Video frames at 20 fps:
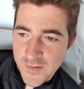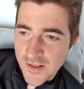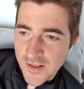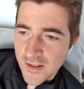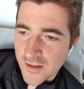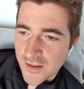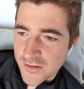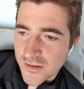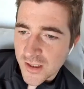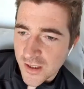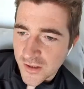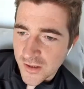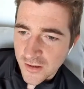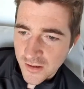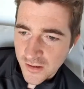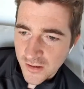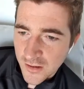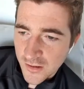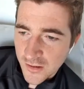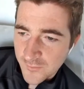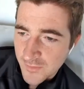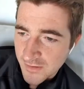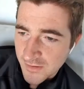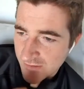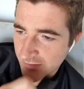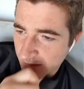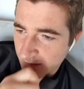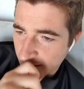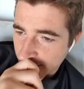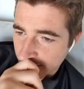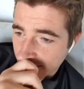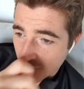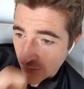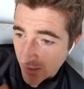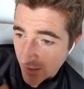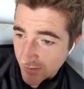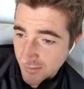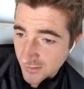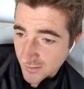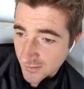Ash. Yeah, you mentioned that. So
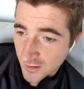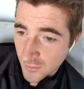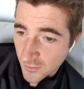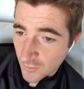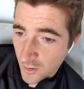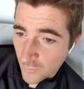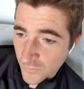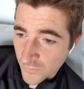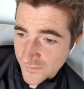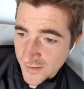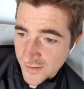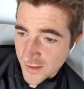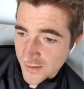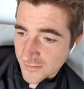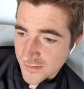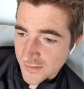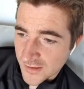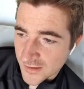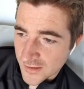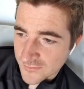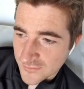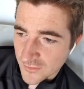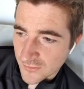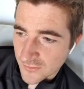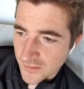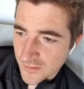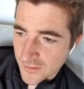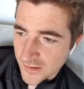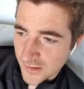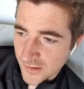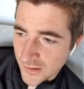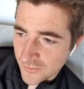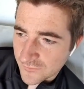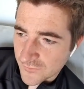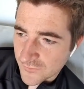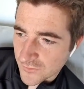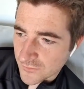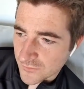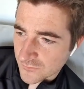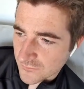actually, I was there this year. So
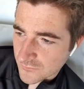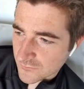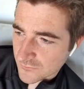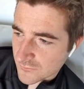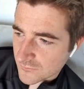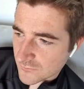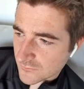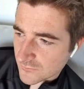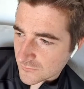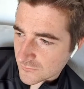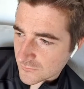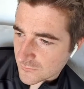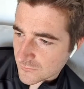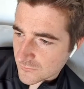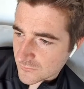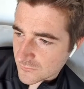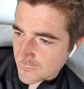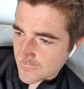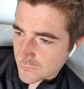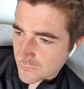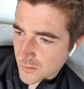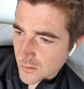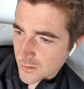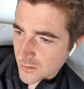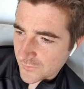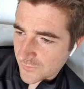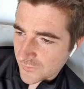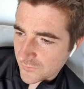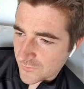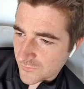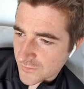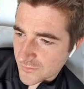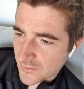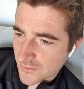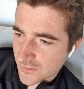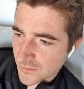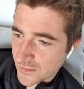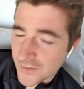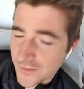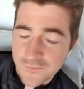Ethan, why can't I think of his
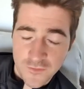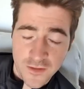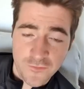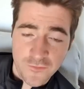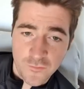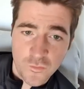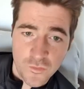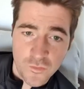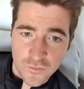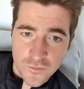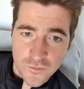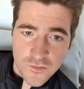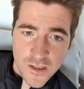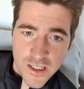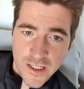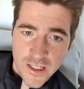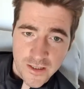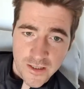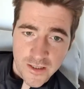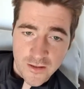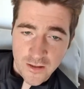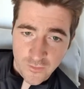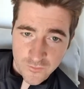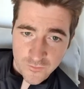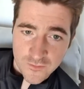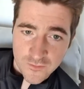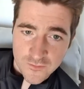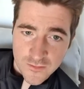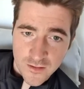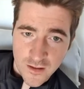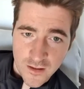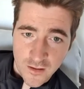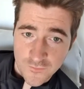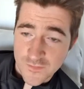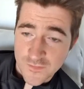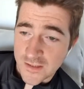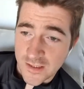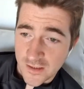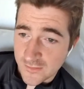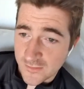surname? Ethan Wolf. He was on Sky.
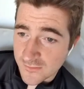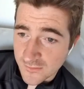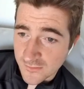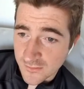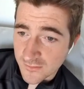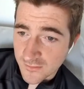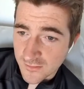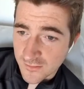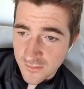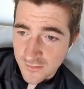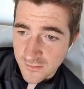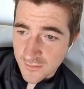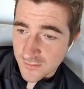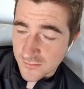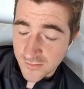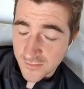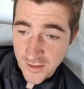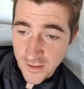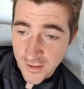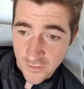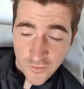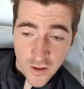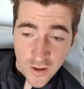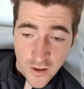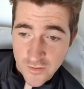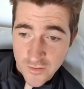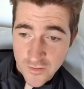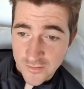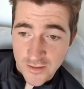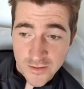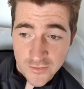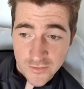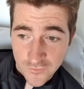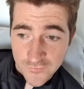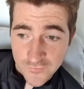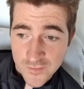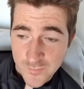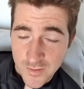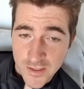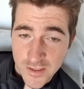Obviously, he's so I don't know. Then he's
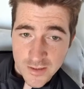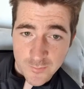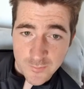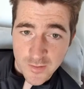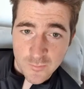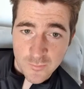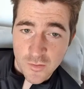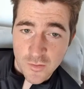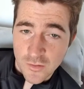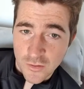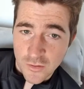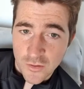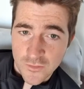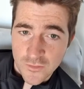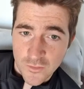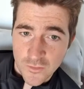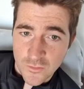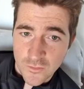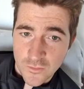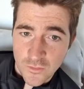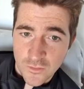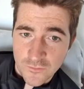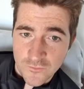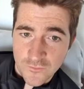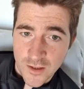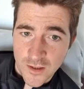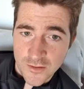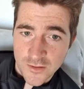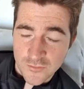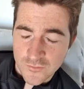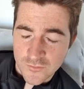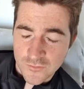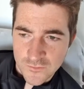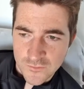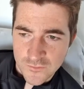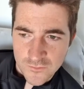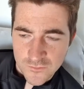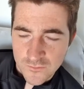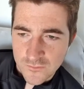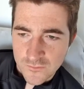obviously played the ping pong, got to the quarterfinals
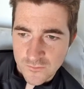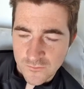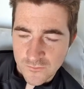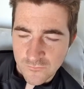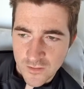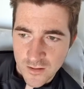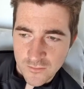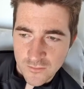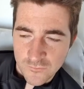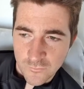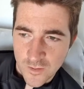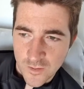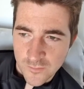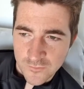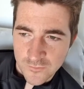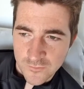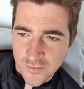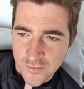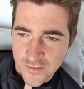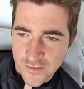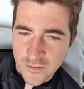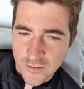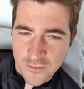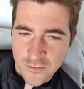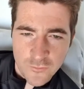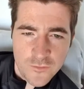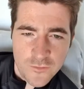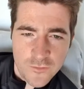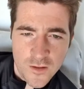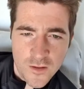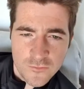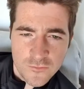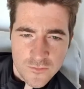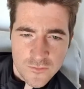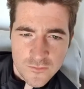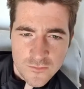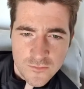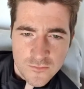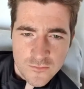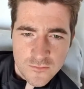or round. Did he got quarterfinals?
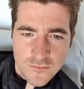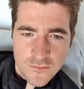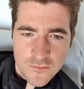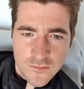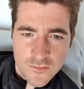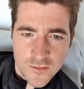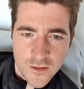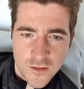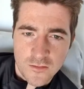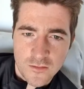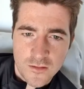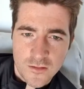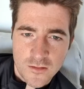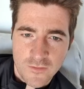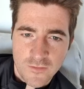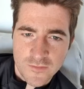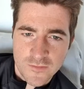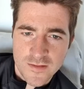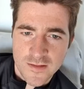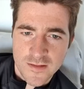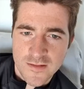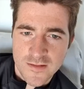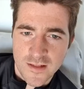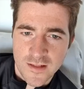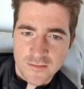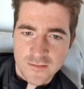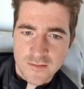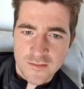No, I think round 16.